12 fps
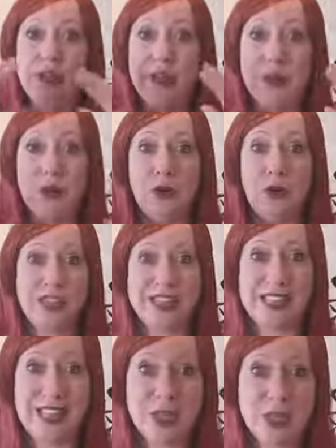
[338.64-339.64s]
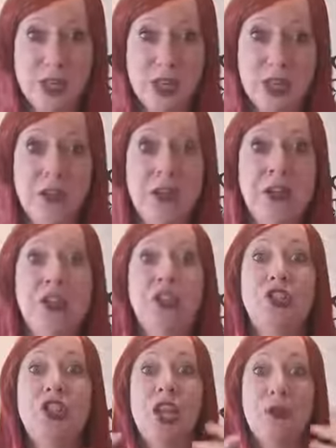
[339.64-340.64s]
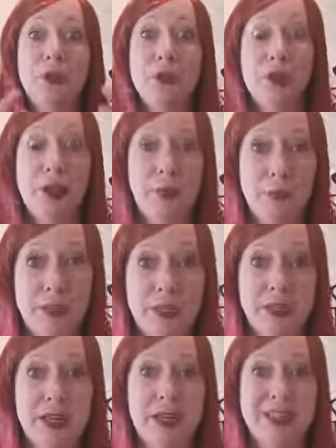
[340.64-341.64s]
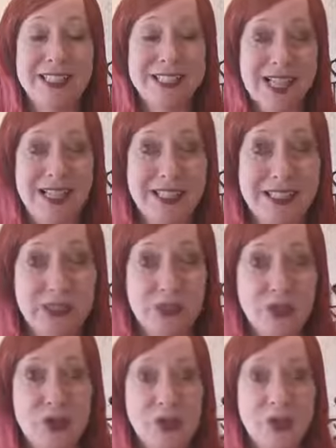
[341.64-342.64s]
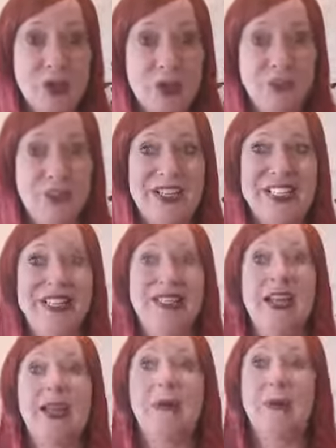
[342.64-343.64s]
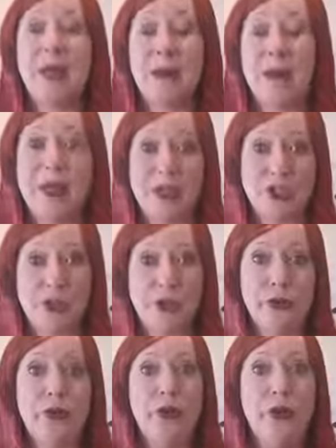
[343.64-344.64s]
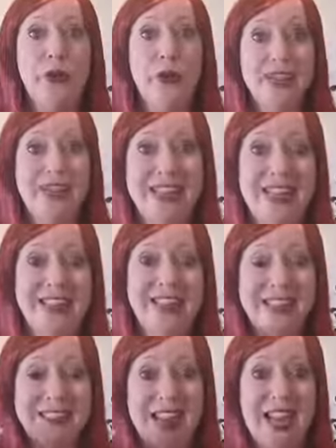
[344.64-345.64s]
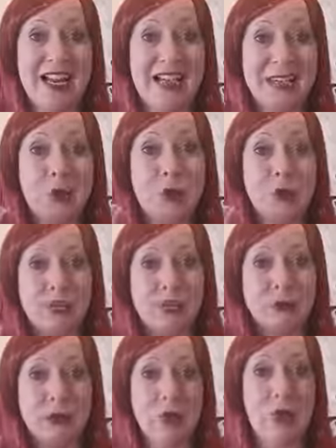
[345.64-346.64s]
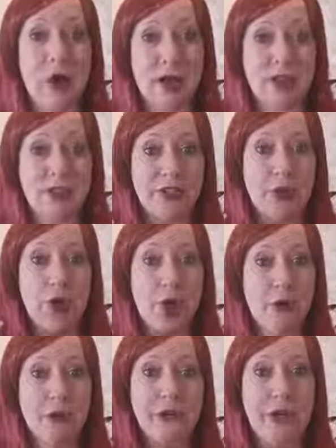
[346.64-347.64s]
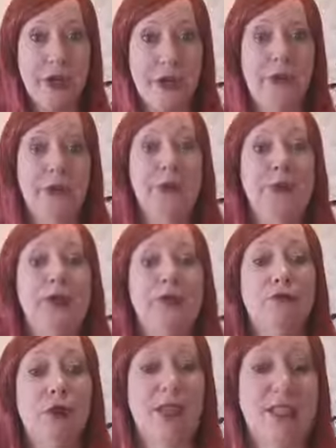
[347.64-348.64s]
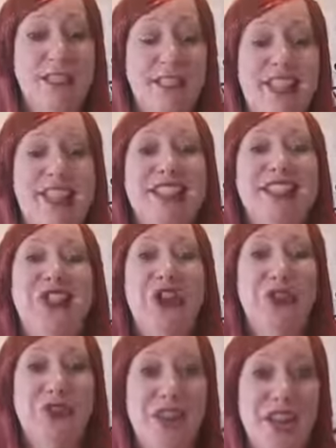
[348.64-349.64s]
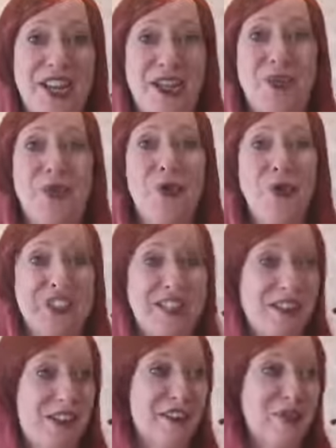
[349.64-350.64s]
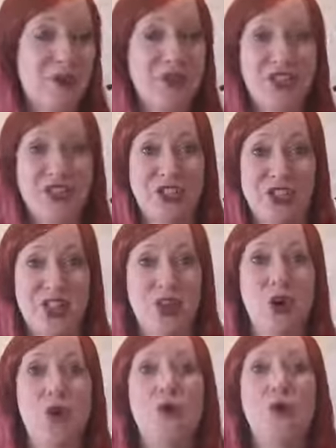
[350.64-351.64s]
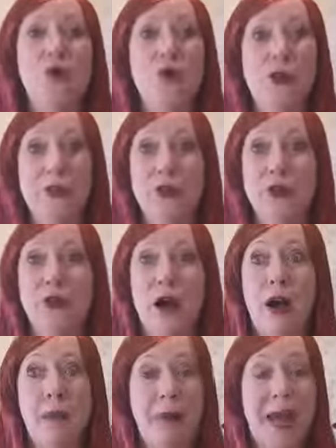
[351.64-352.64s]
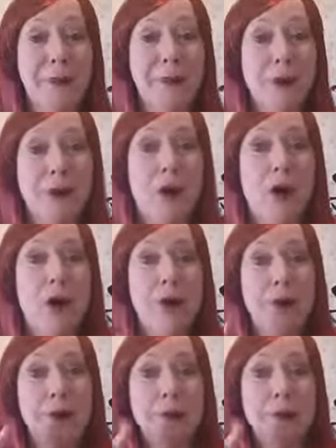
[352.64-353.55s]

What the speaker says: scheduler, check with a company that is sending you to do some visit, and make sure that you understand exactly what is required of you, right? So check your scenarios and check who you are. Perhaps you are,